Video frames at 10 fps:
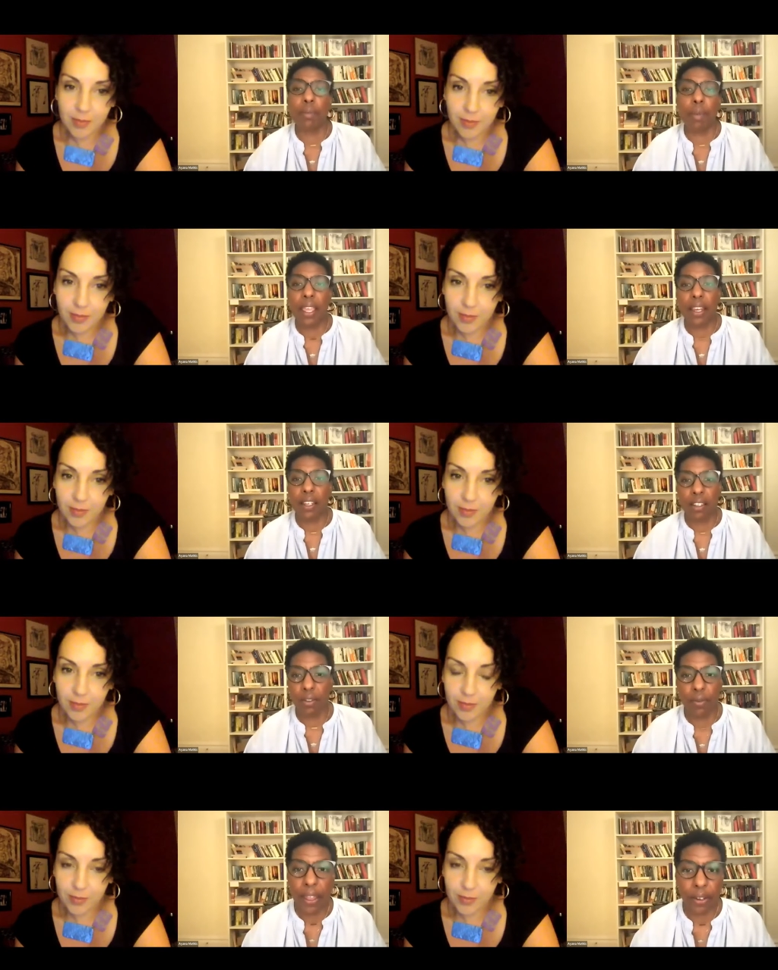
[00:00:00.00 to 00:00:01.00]
Speaker 1: make it into the
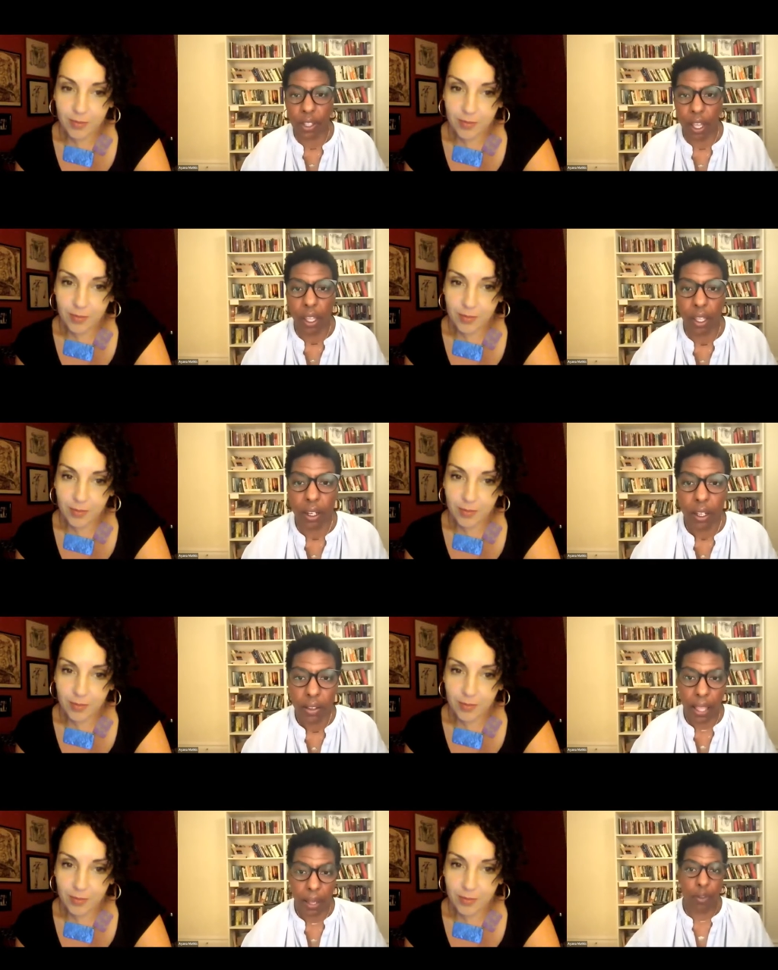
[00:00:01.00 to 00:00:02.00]
final cut?
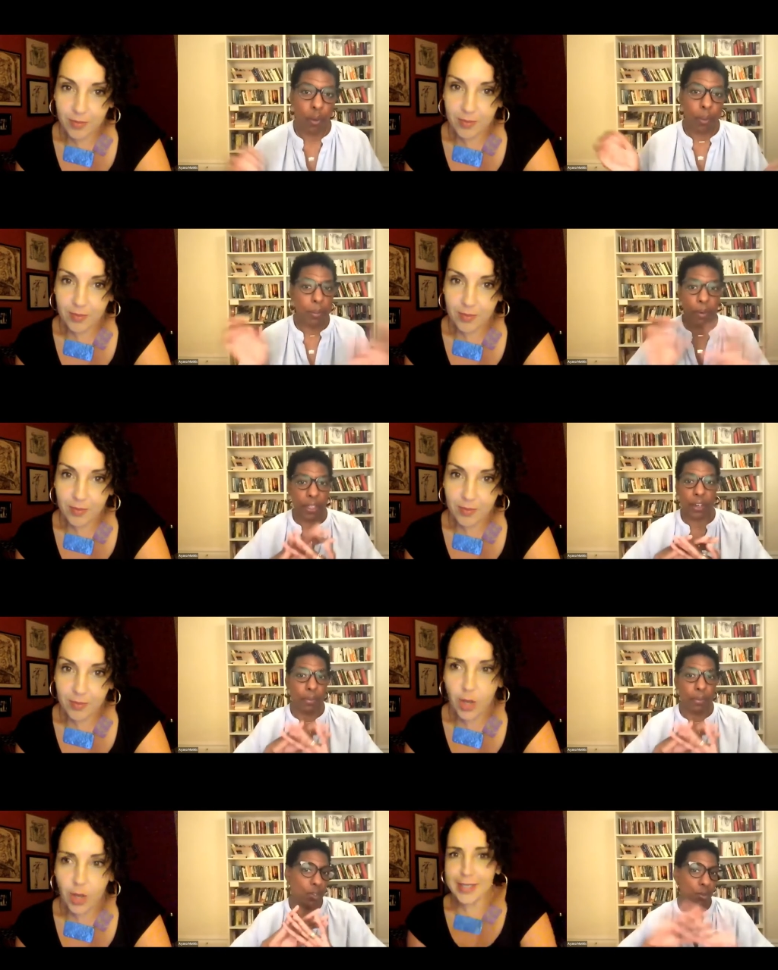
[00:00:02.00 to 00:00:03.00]
Like are there people that have
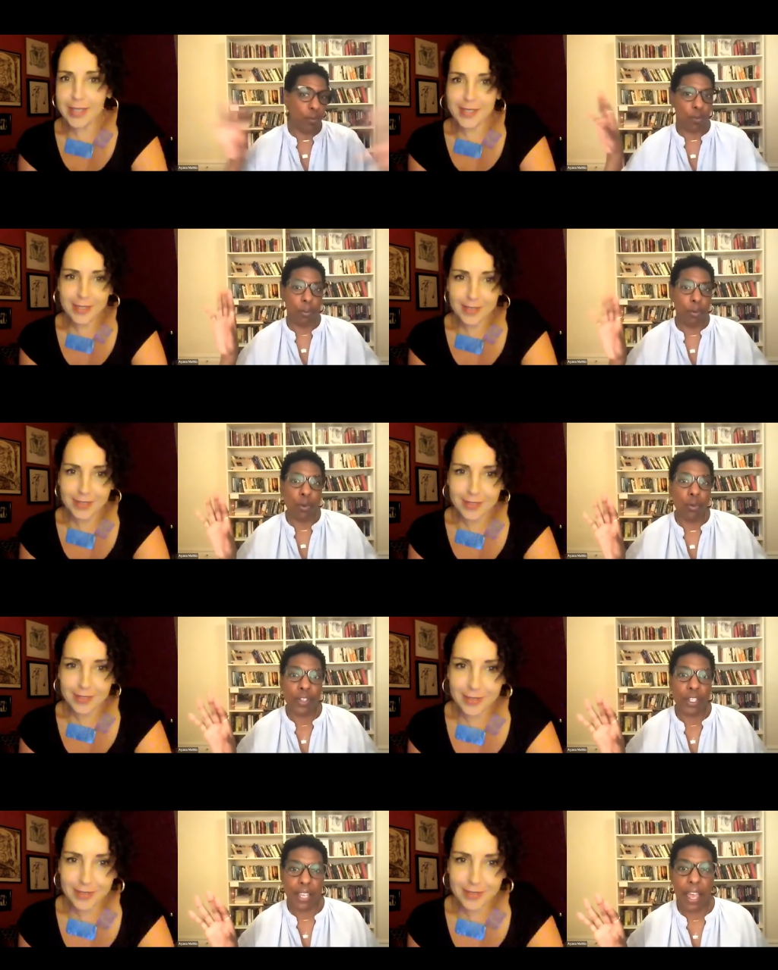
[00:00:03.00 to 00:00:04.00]
been oh, sort yes. of removed
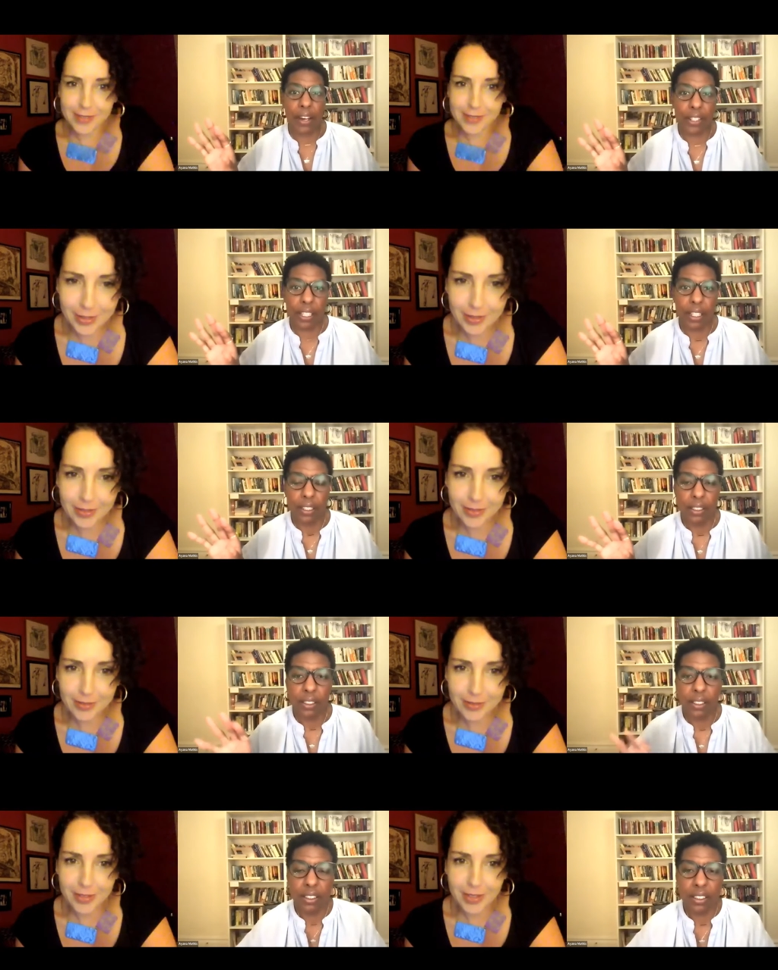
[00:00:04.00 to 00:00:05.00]
entirely?
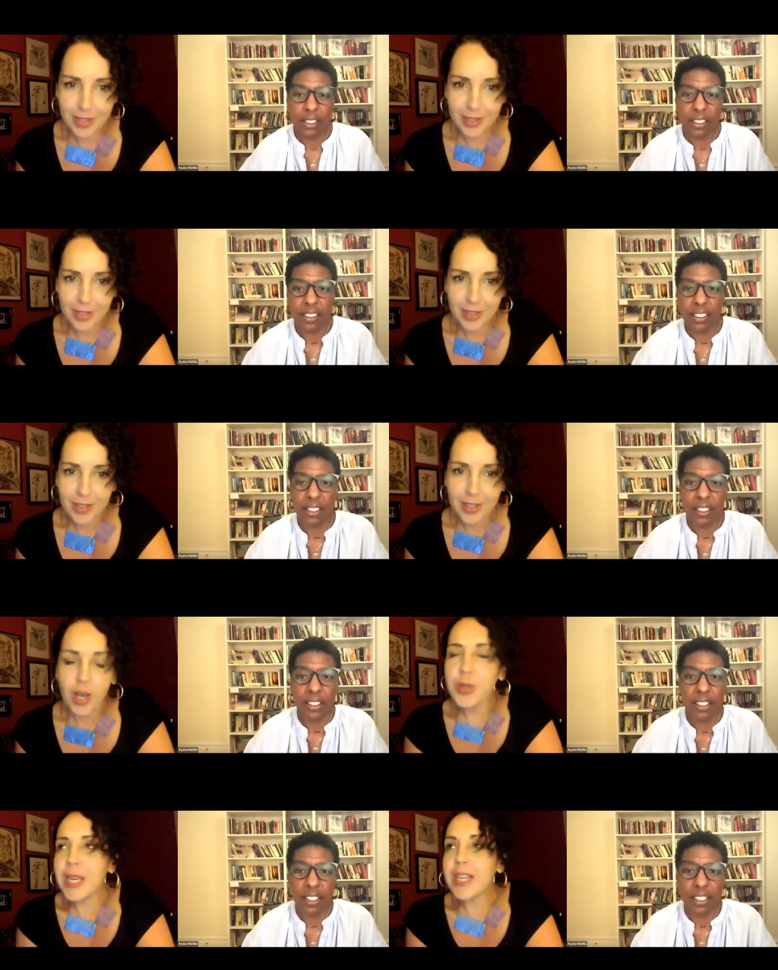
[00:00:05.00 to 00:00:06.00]

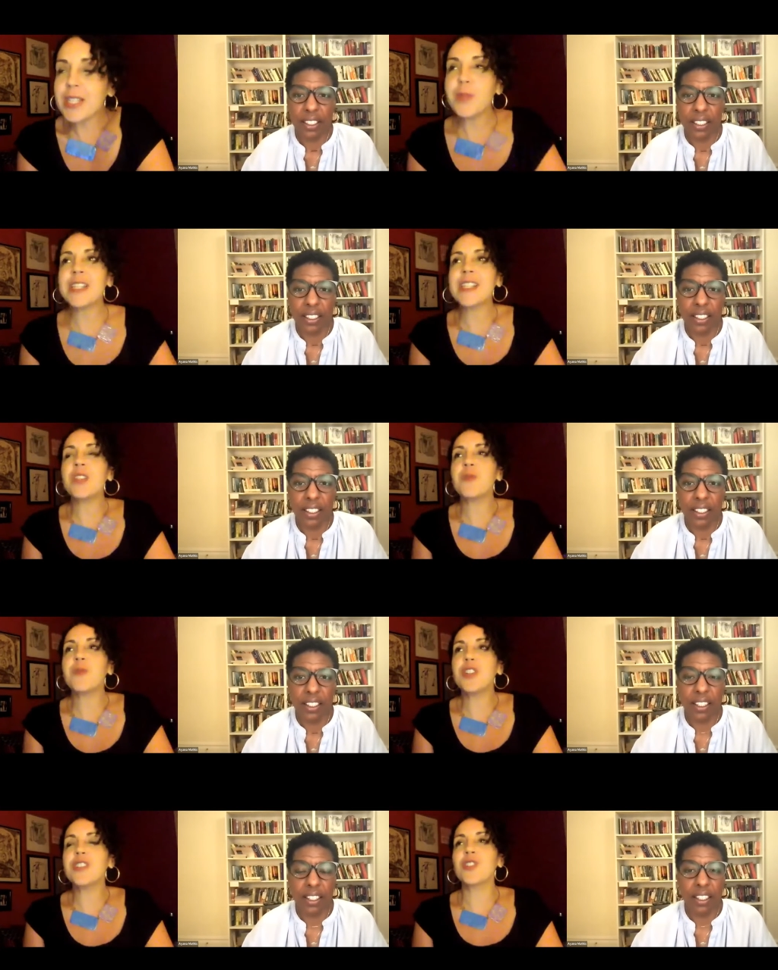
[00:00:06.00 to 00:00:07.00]
Speaker 2: Oh yes, because in
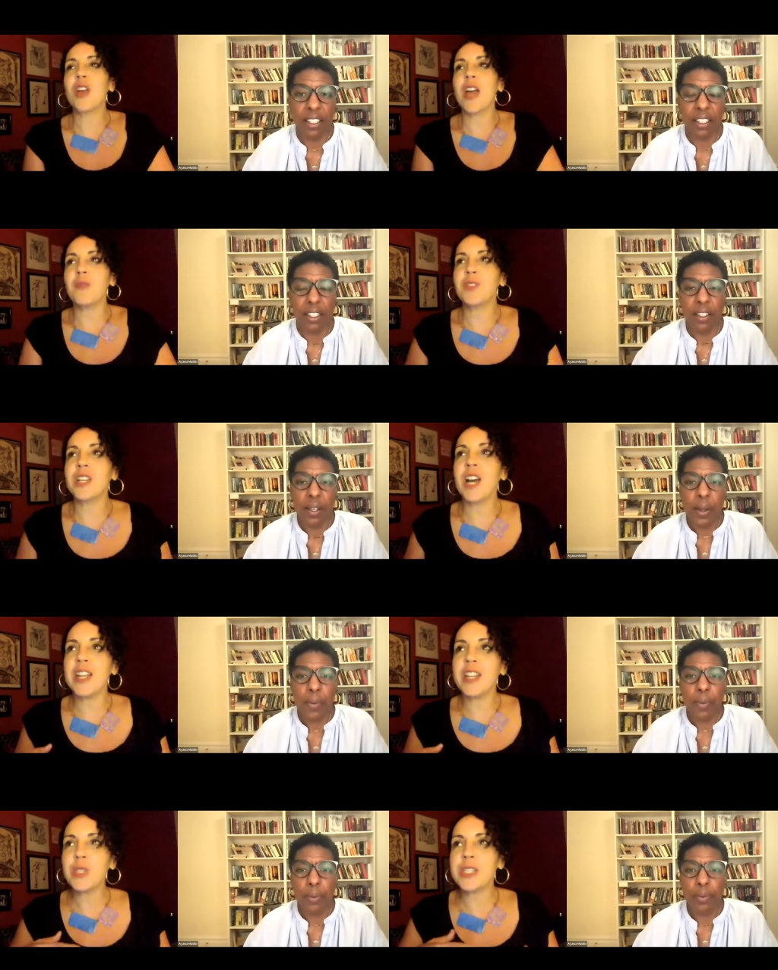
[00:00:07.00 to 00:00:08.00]
the first draft,
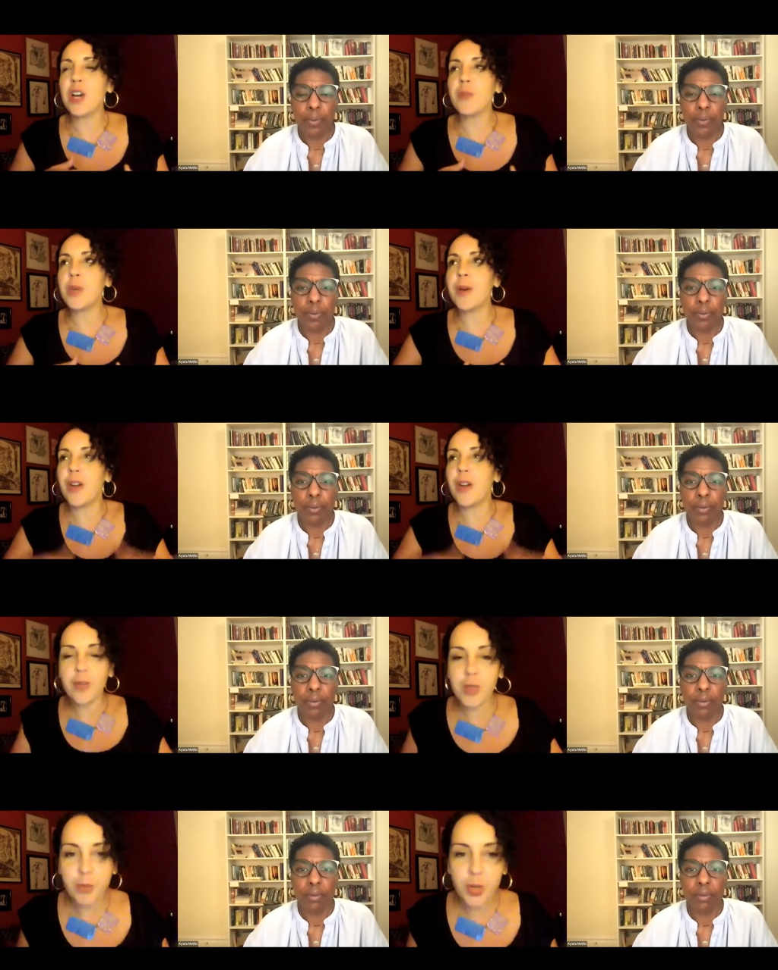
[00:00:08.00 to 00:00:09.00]
Cara would tell me
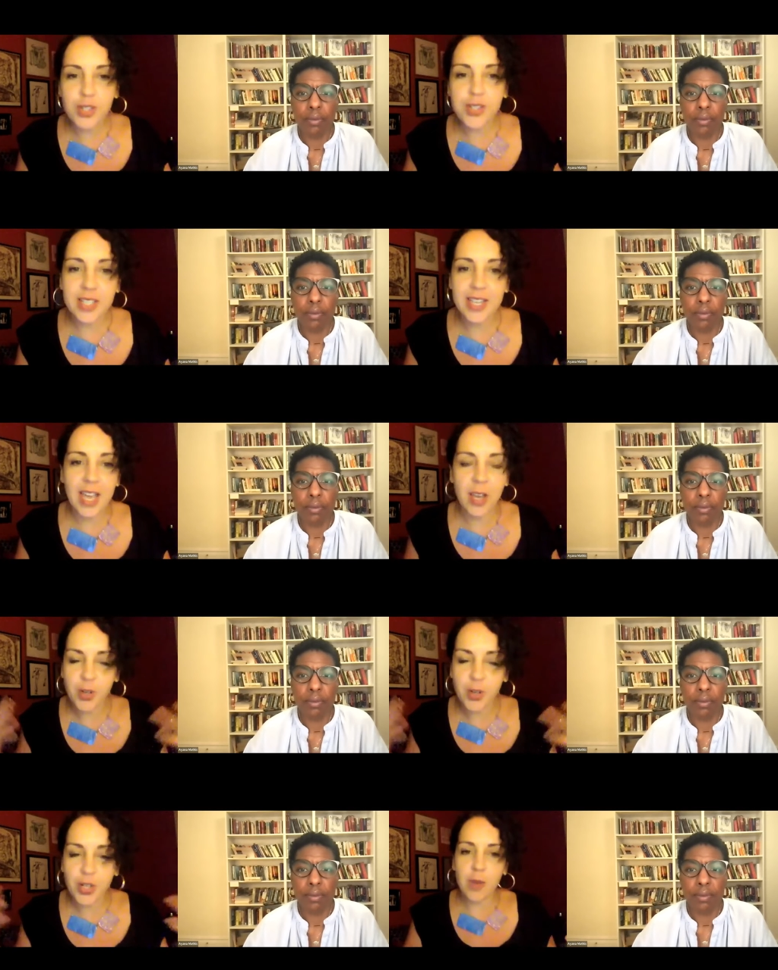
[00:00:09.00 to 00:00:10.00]
about every person
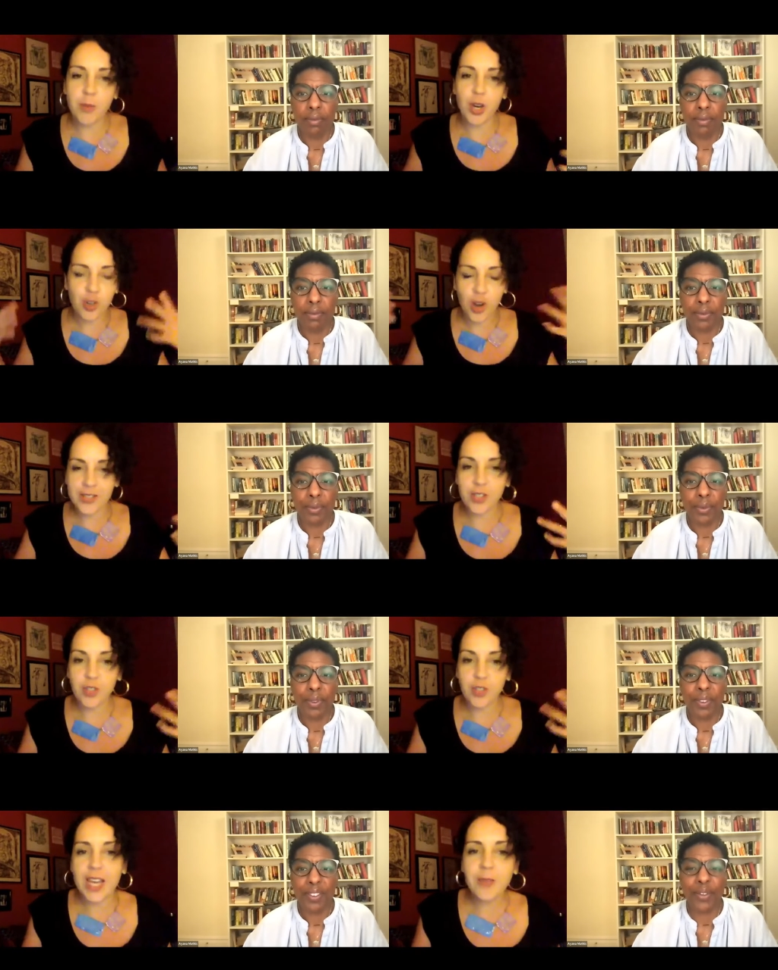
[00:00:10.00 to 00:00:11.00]
that ever came
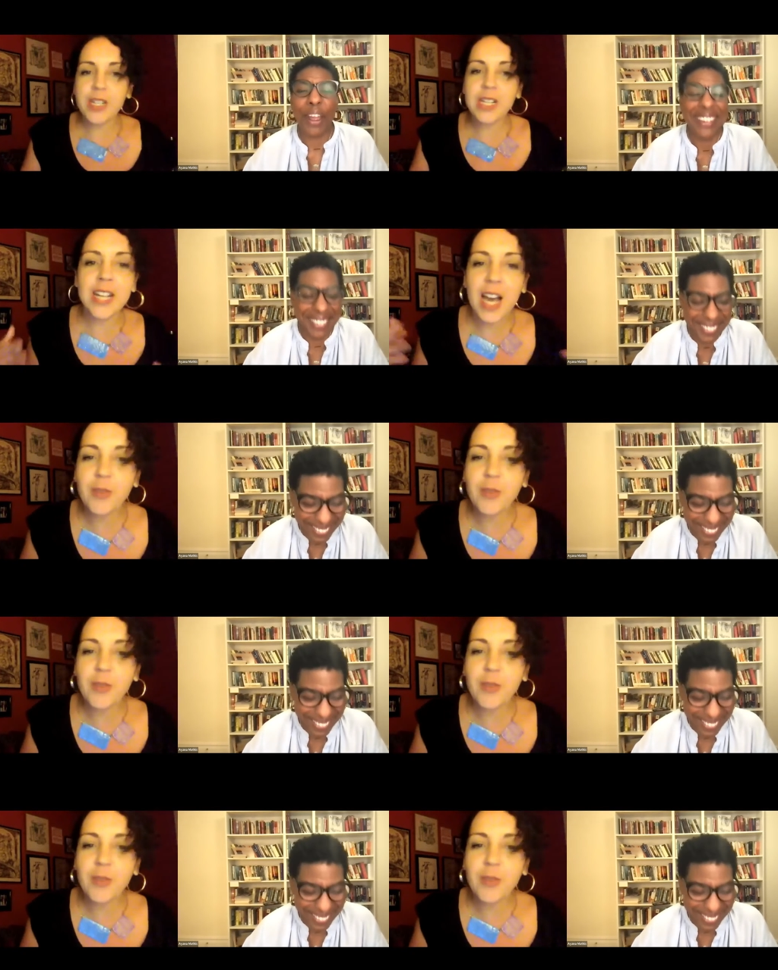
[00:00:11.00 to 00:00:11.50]
across in her life. And a